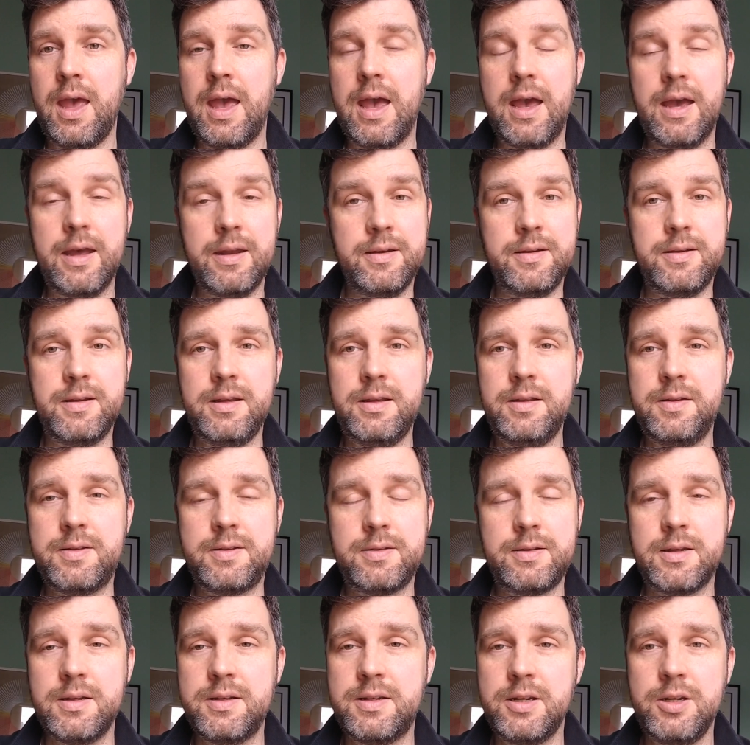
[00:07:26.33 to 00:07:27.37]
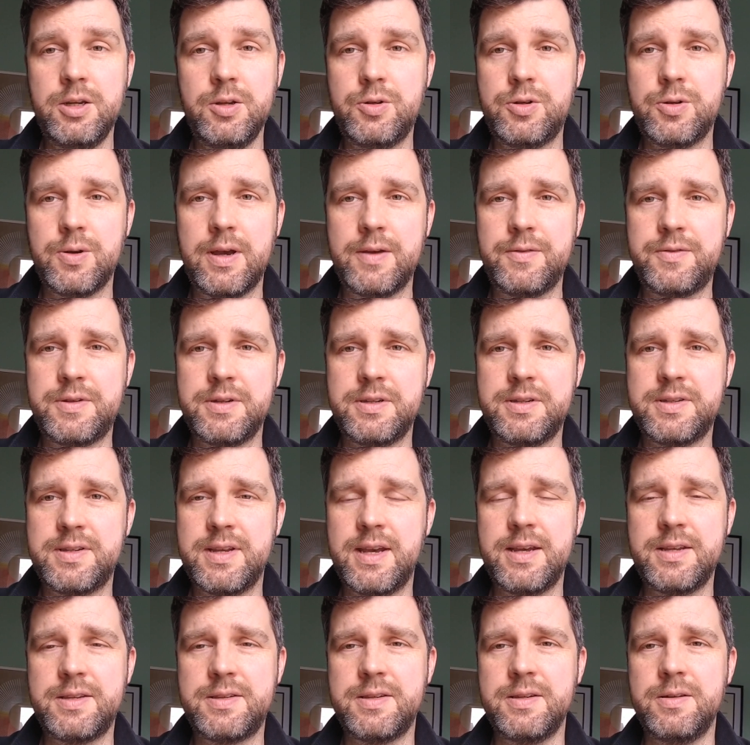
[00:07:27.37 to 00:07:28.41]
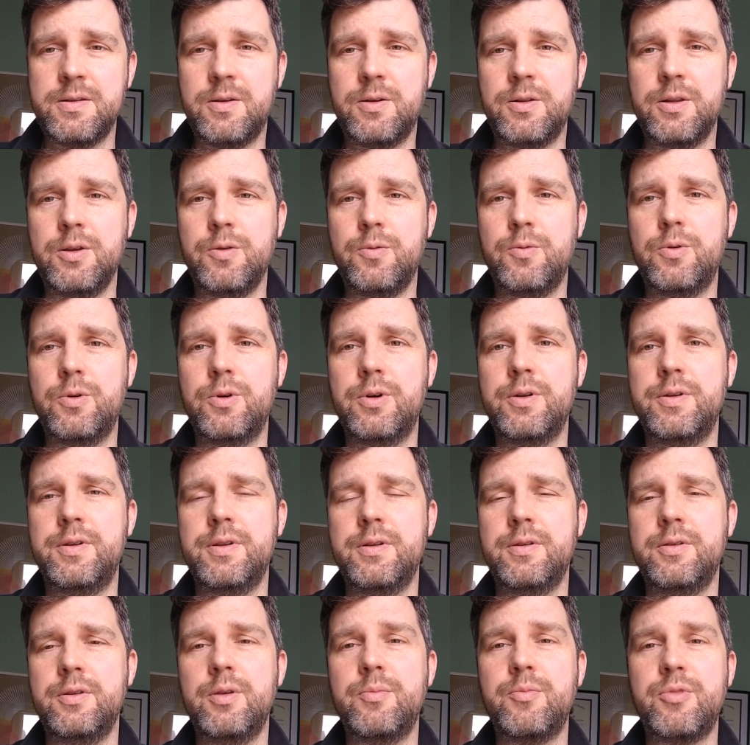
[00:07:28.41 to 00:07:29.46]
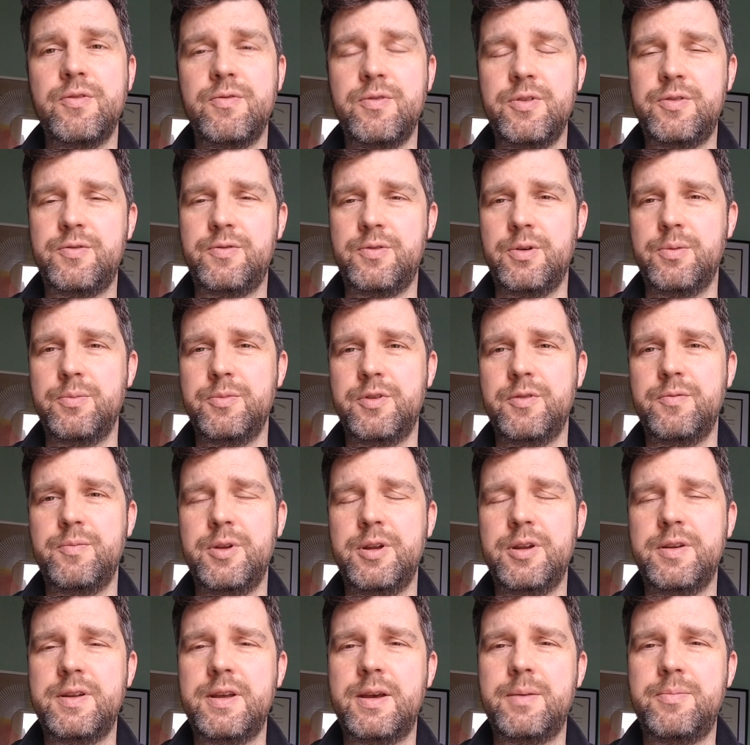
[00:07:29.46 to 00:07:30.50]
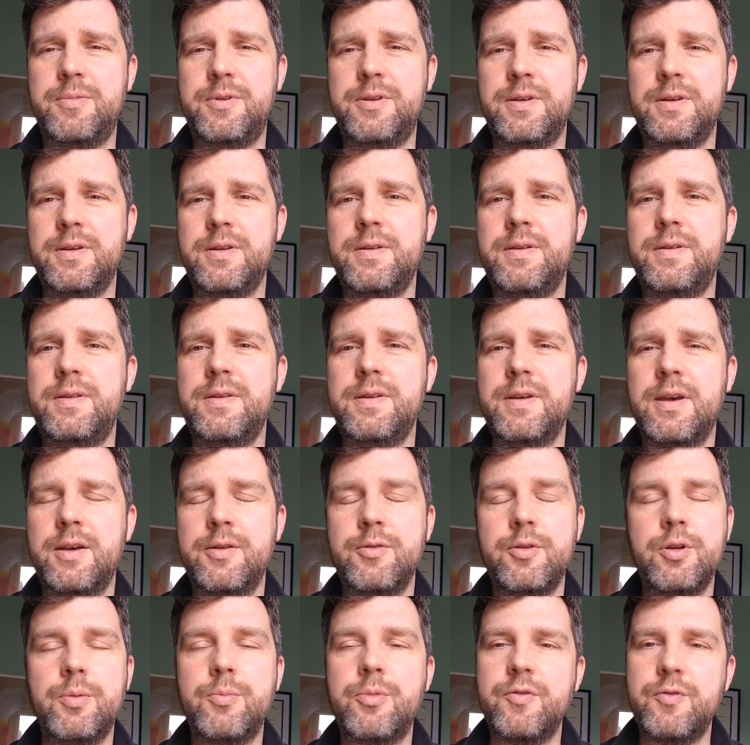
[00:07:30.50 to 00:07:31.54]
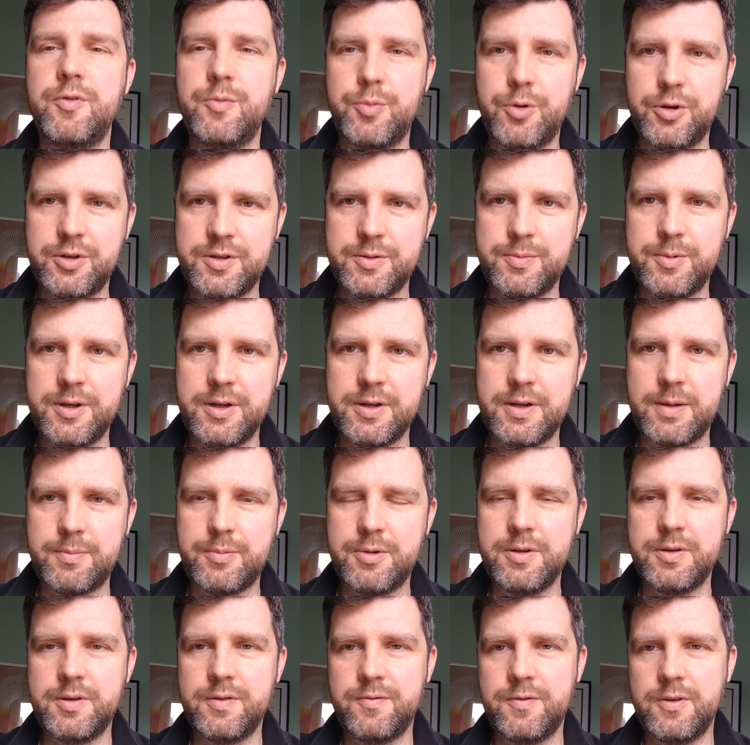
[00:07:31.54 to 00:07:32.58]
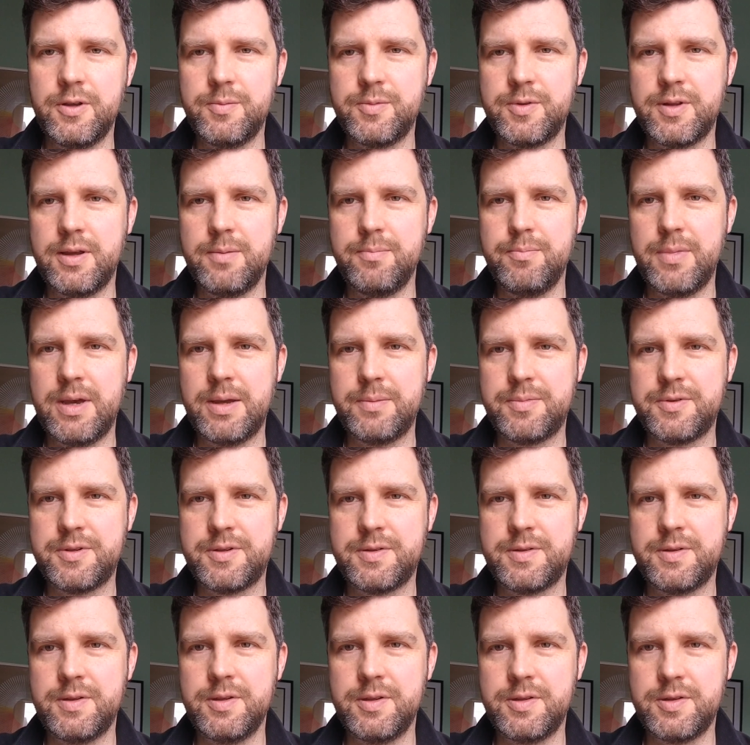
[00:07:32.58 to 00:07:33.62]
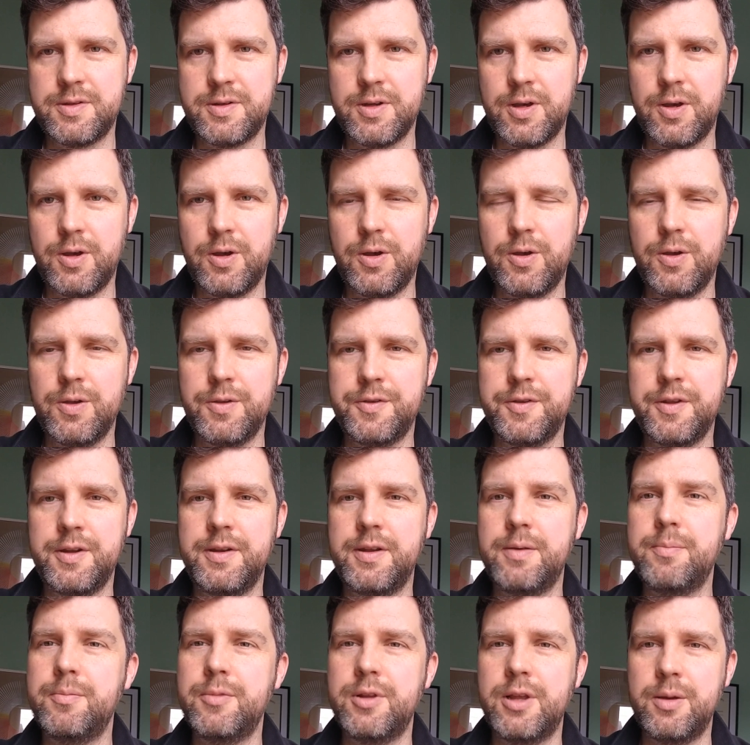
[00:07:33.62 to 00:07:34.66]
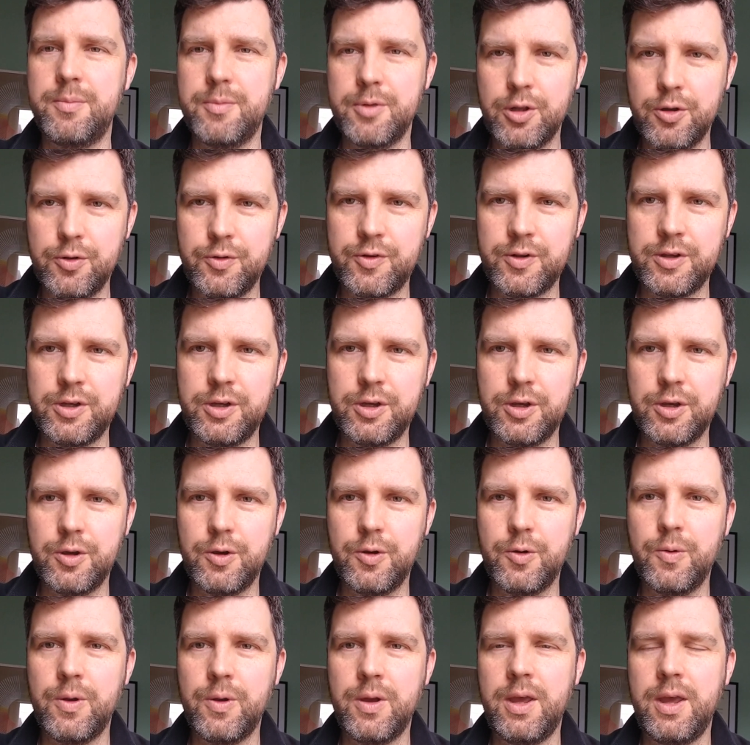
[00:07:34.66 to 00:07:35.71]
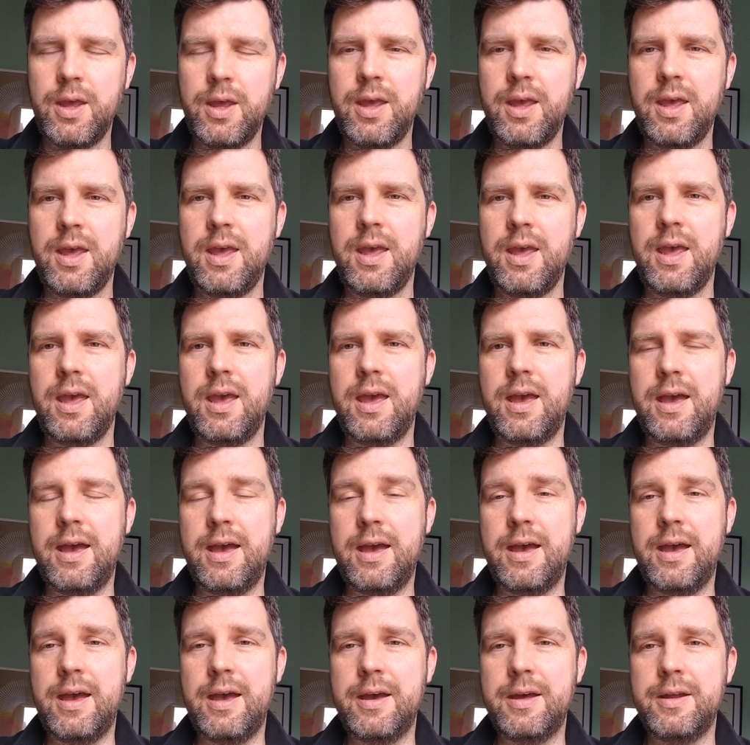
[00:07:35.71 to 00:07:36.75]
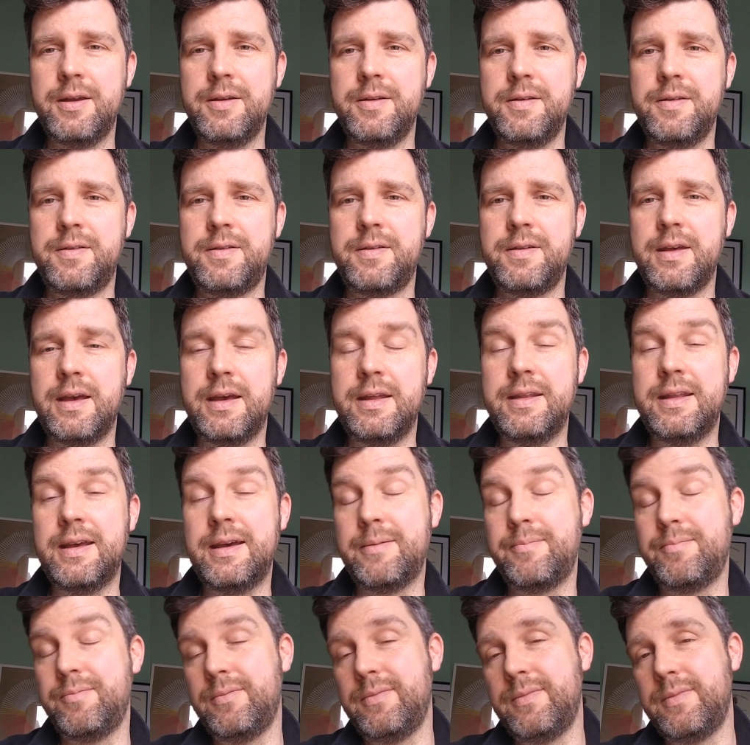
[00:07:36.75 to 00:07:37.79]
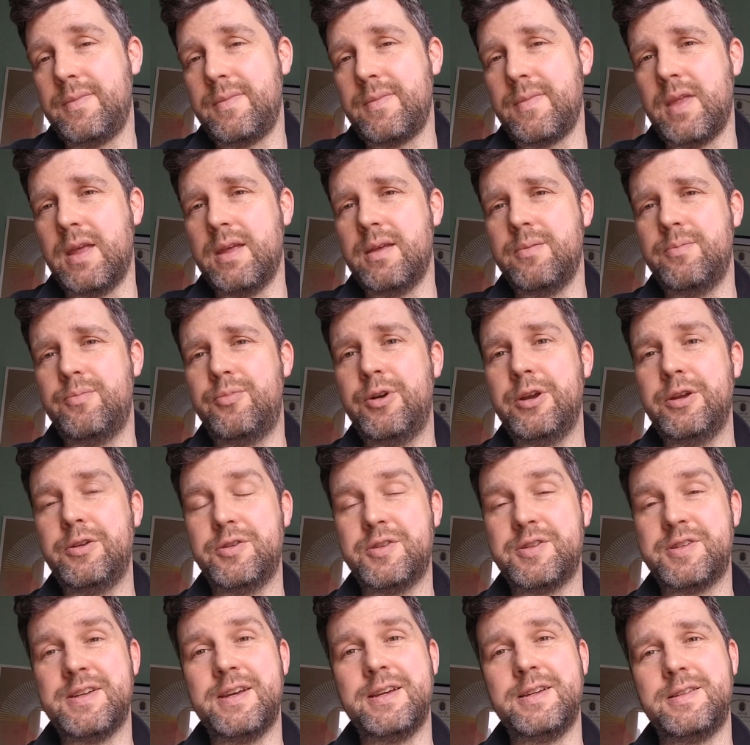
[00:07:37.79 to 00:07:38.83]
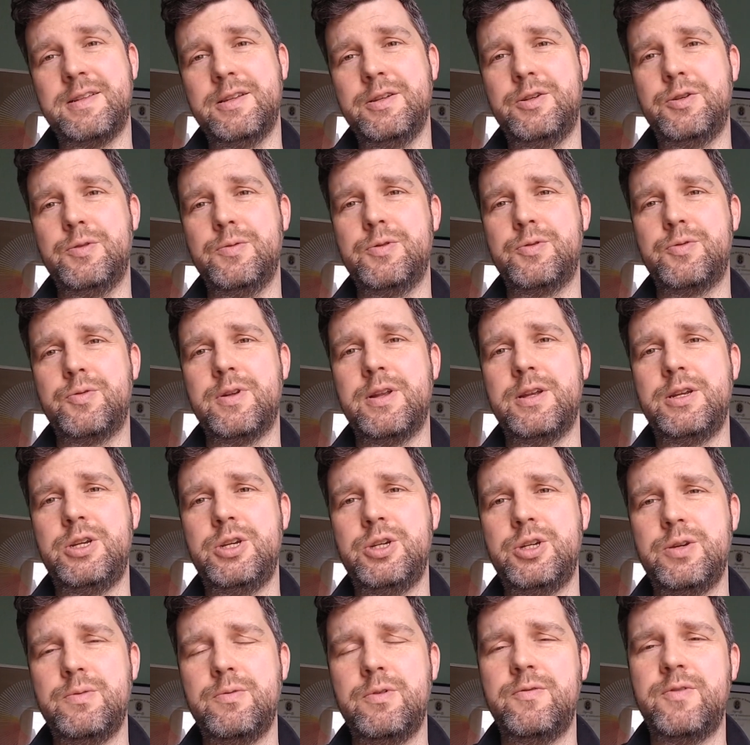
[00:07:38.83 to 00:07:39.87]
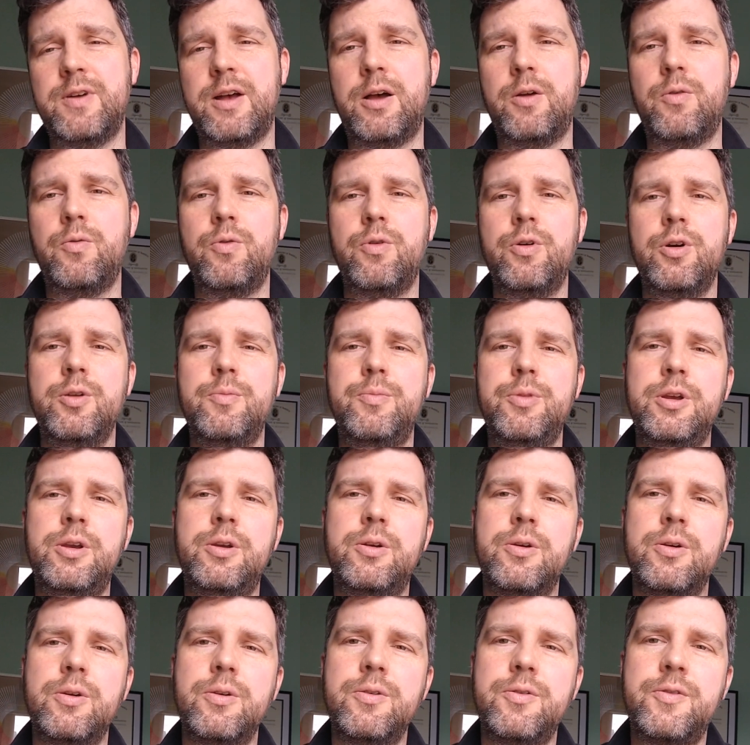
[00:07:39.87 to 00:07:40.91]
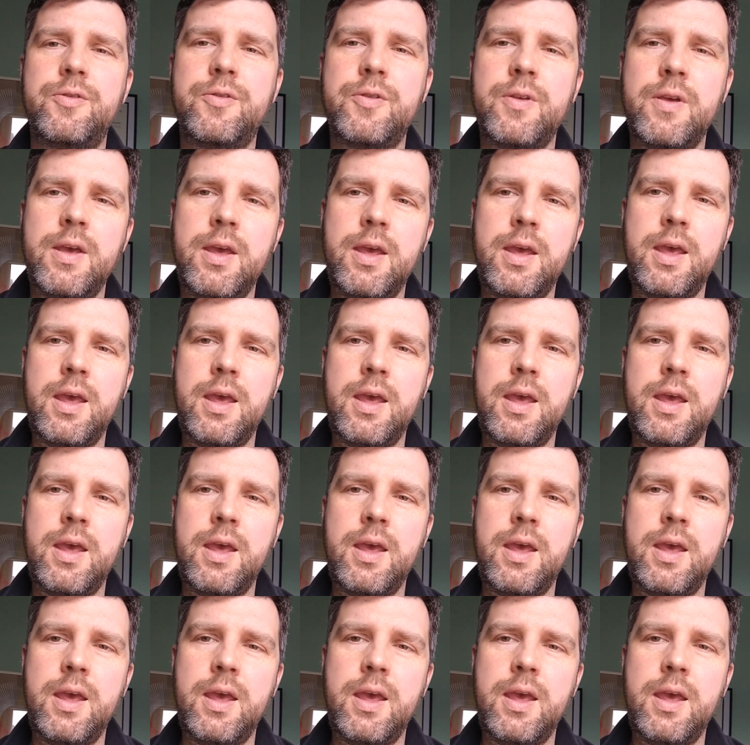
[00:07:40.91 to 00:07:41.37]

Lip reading: And he's continued to have success in Hollywood. A number of his films have been adapted. A number of his books have been adapted into films like Maps to the Stars and I'm Losing You, and that brings us nicely to his relationship with Ellroy, because